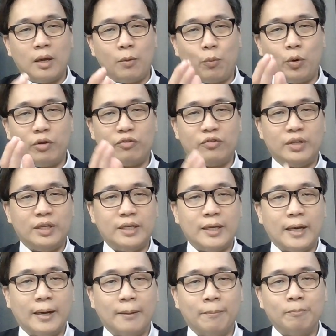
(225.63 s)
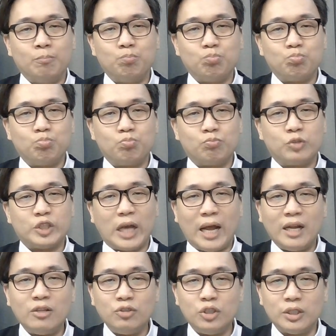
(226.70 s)
with the
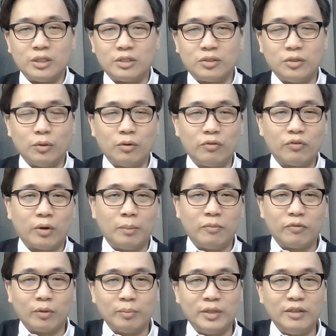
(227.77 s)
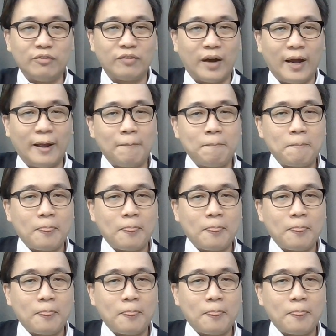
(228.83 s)
challenges, from DeFi.